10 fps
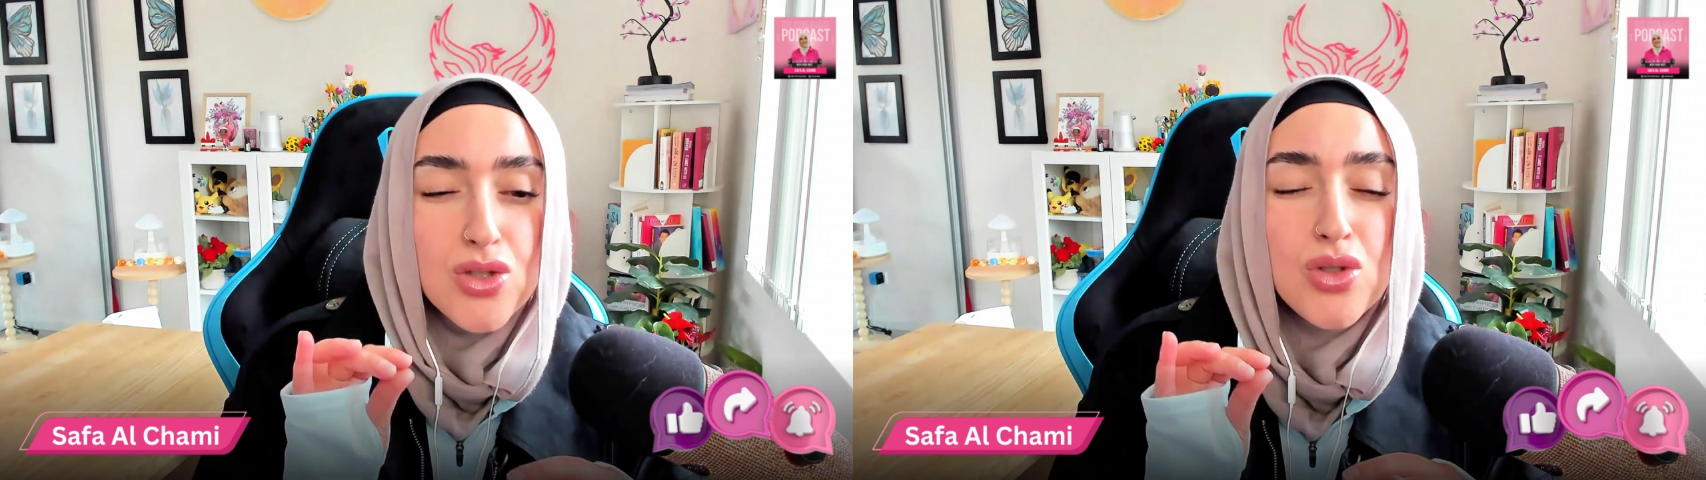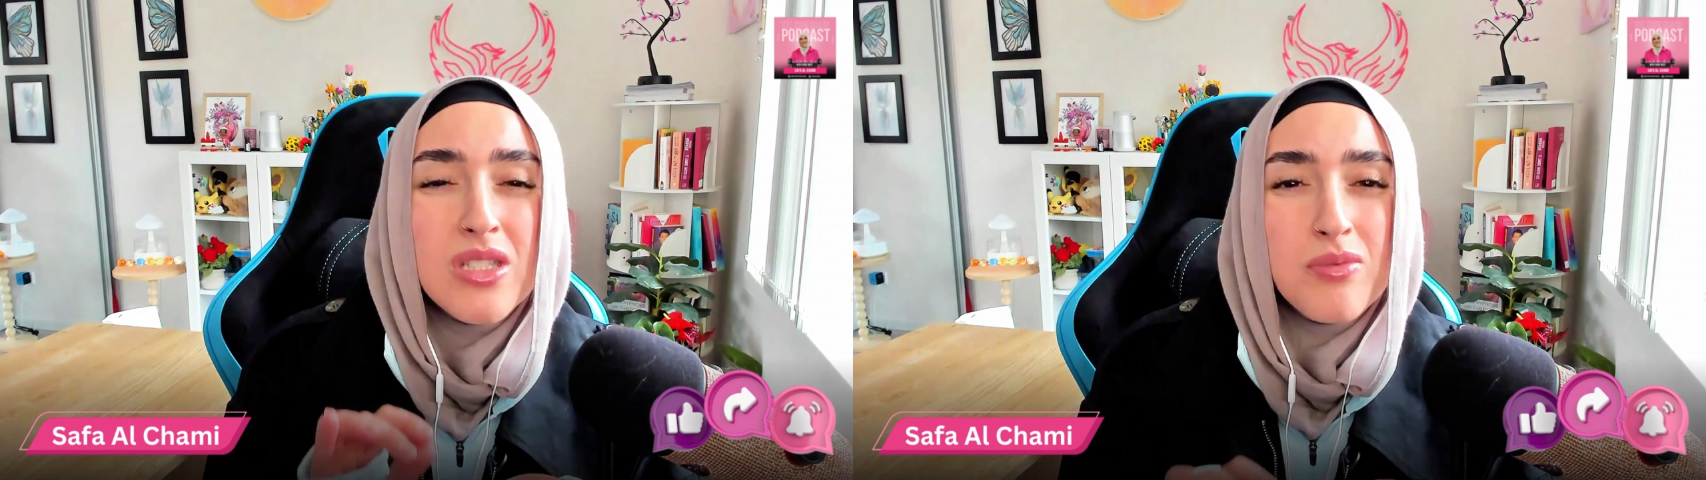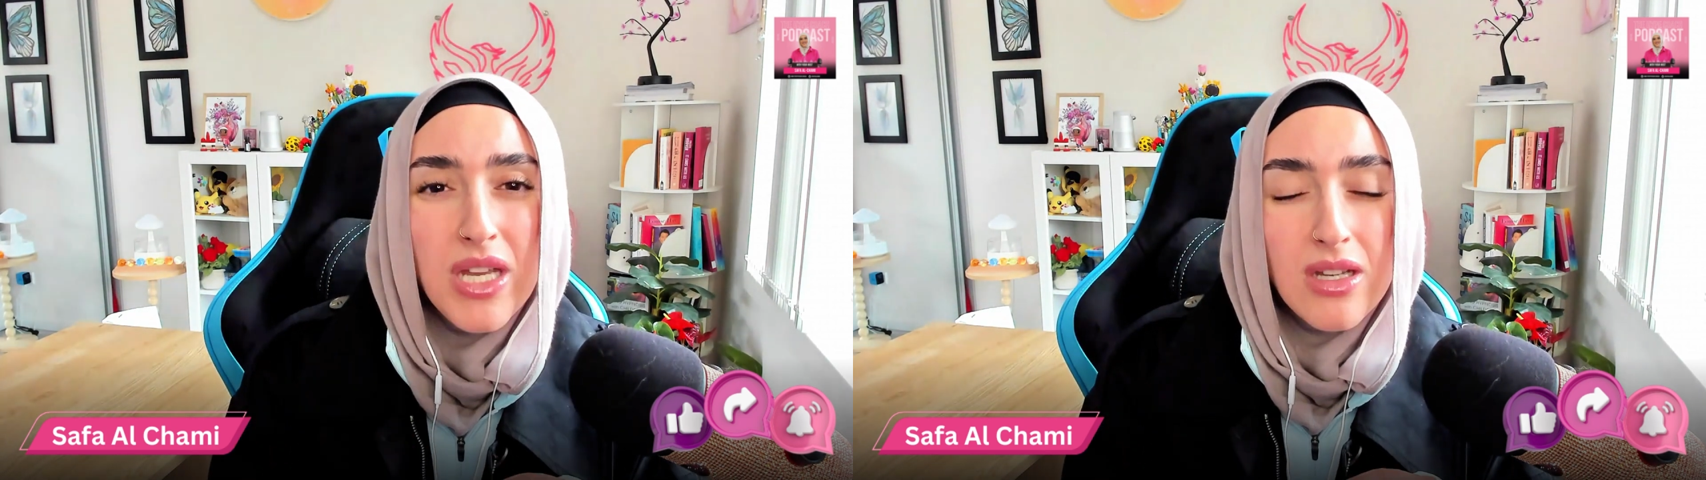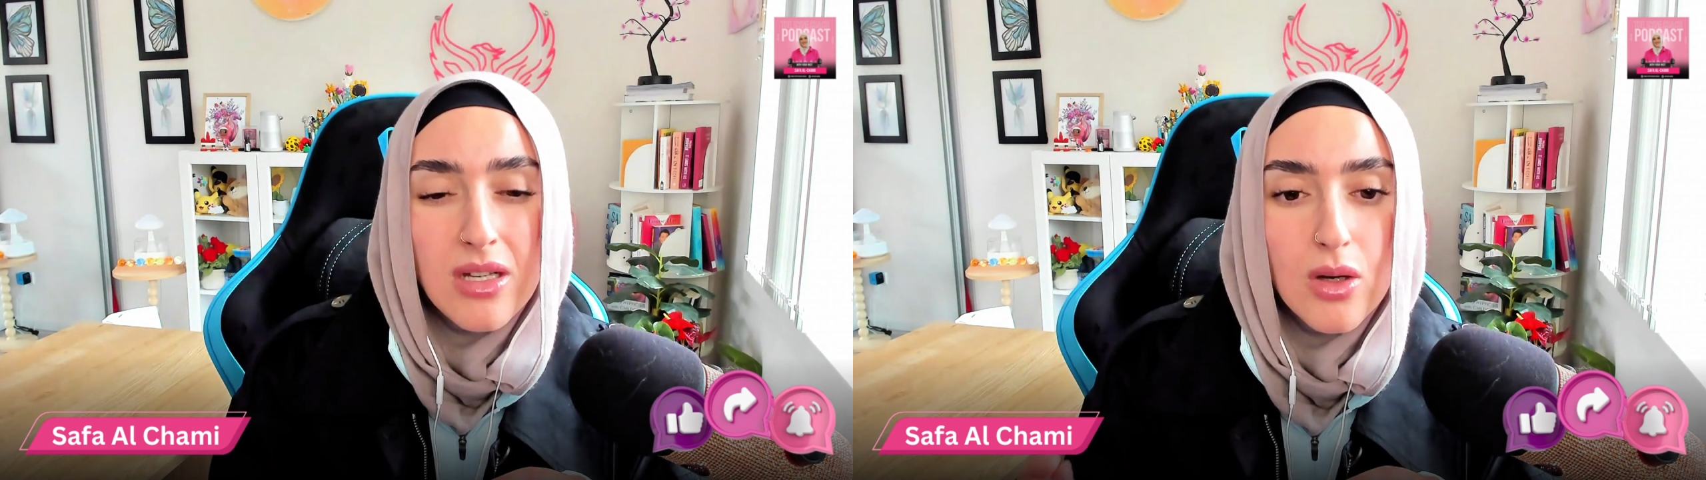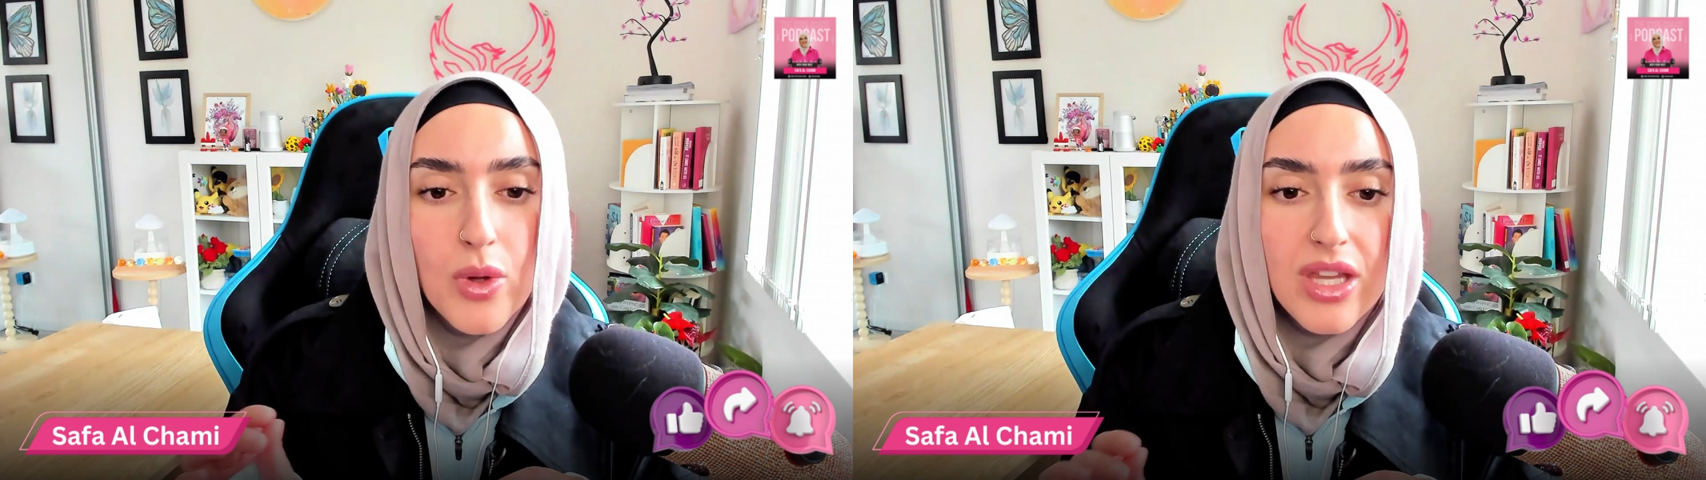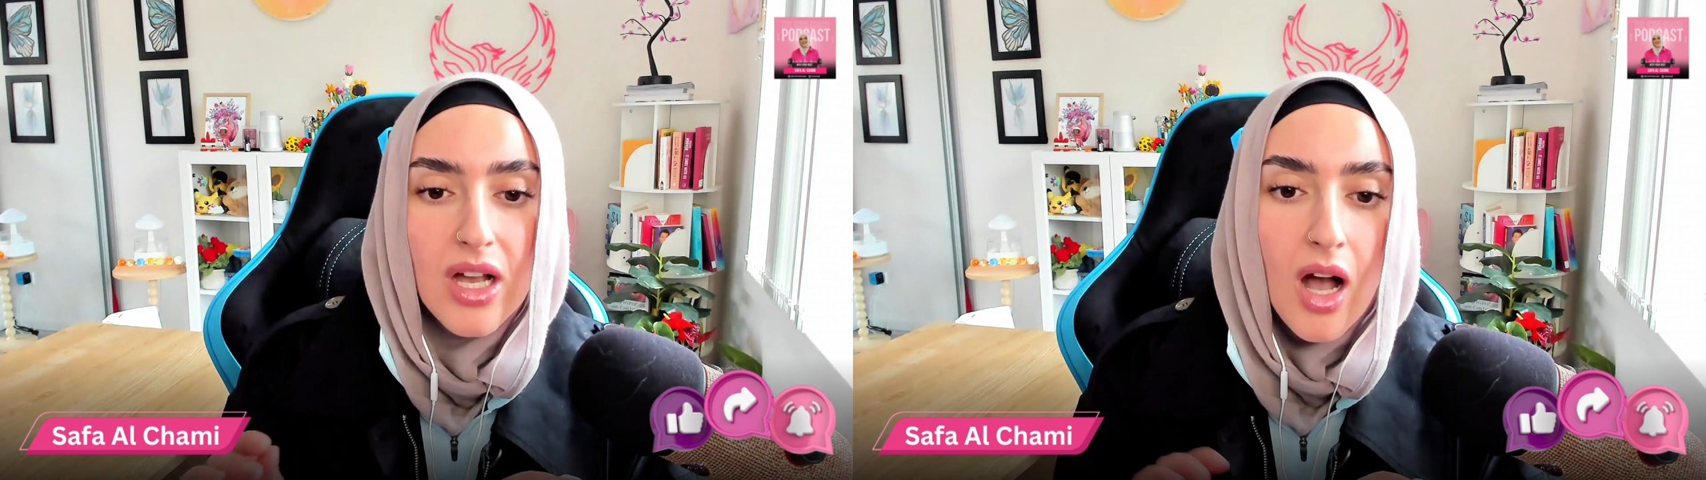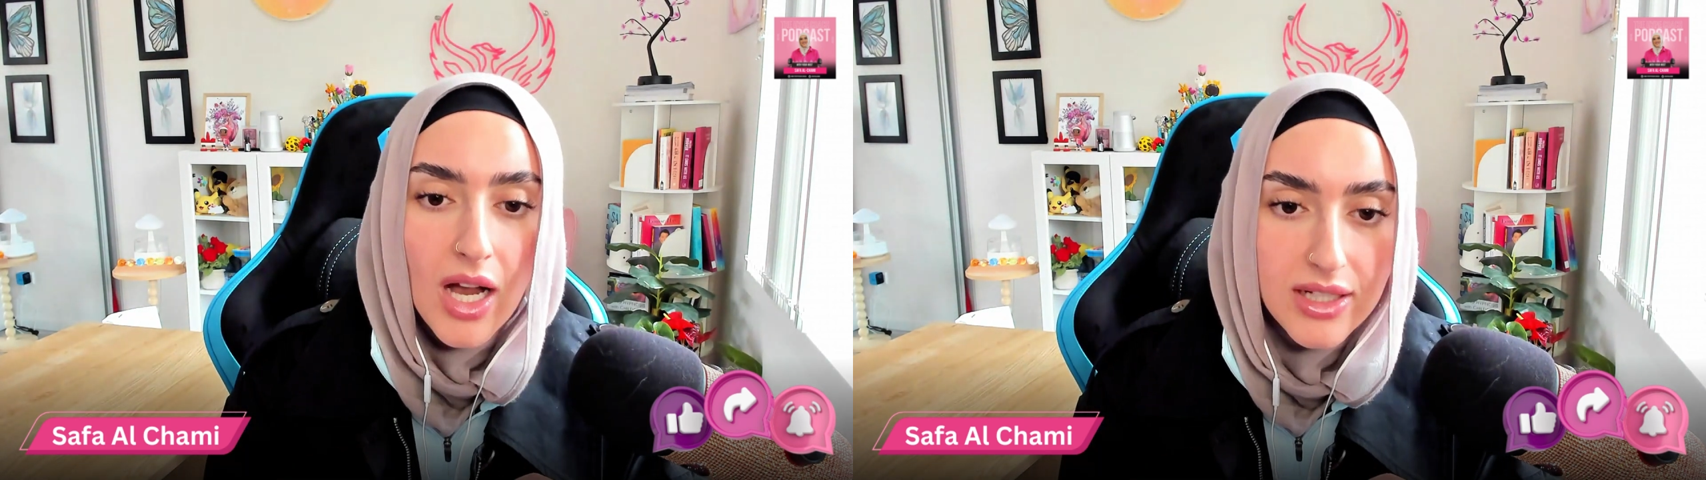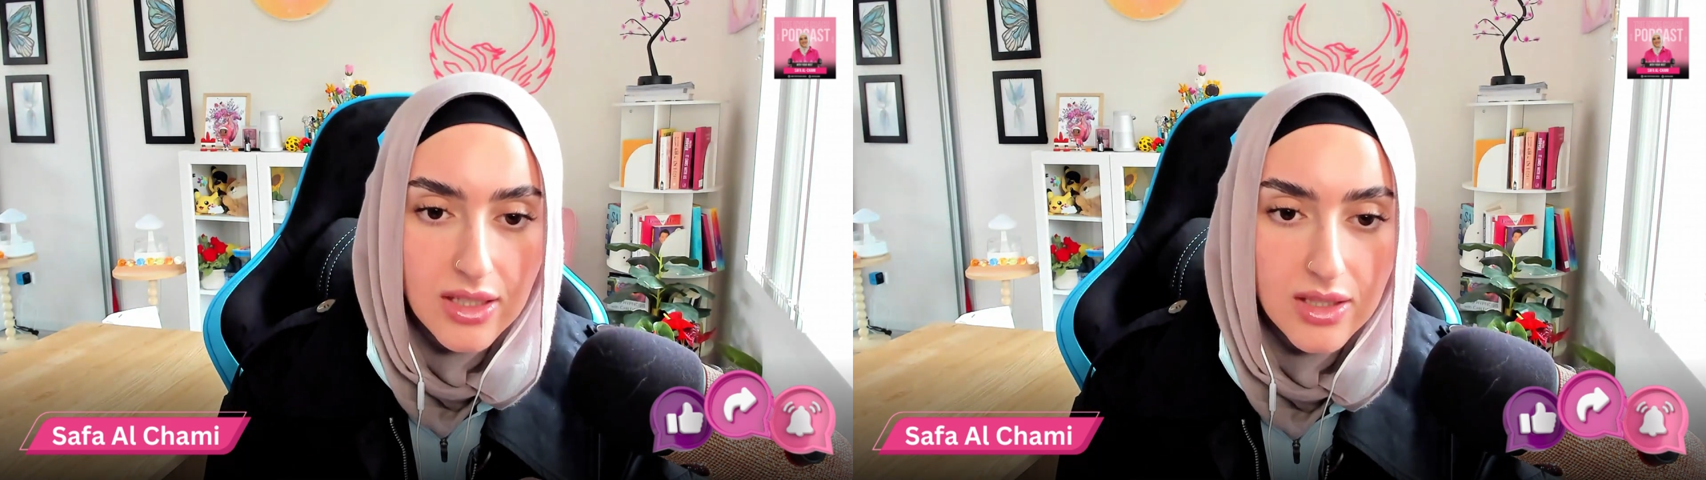to speak with
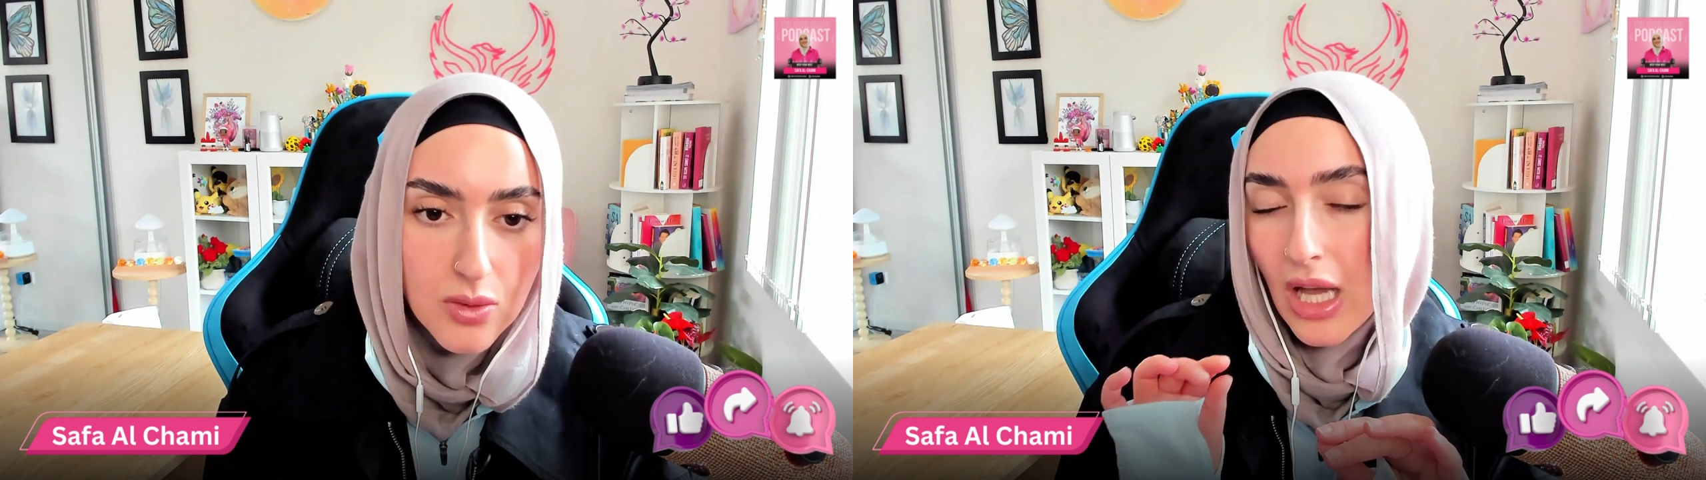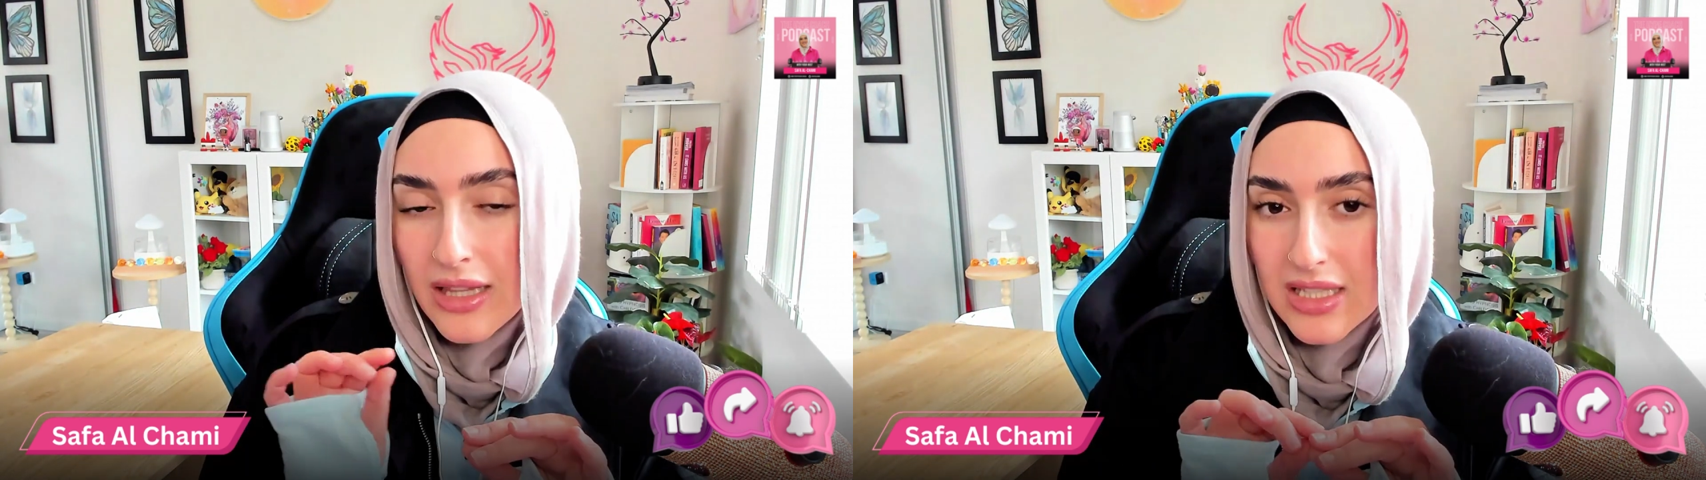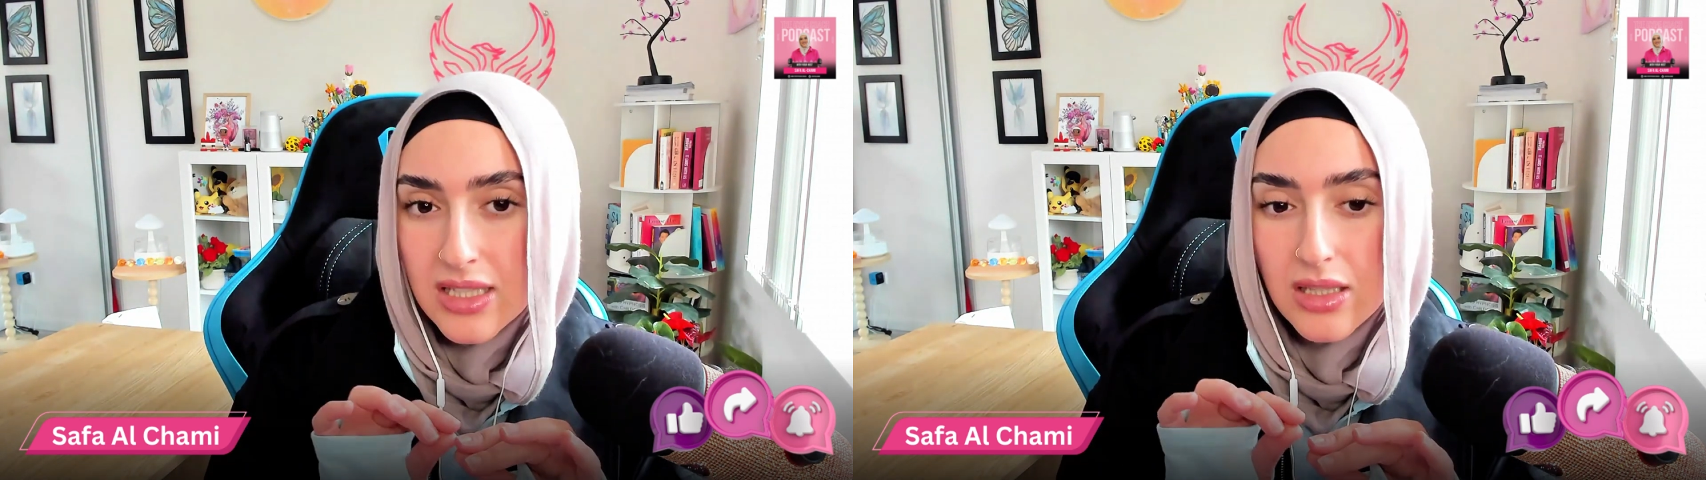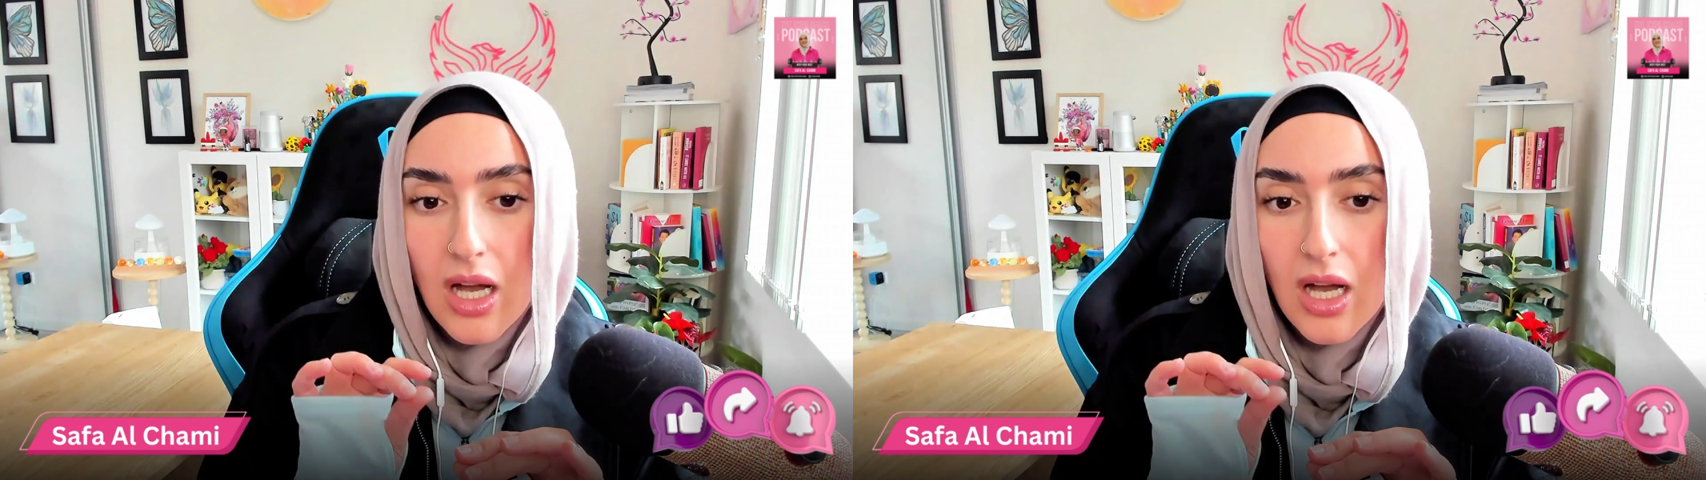kindness, and that's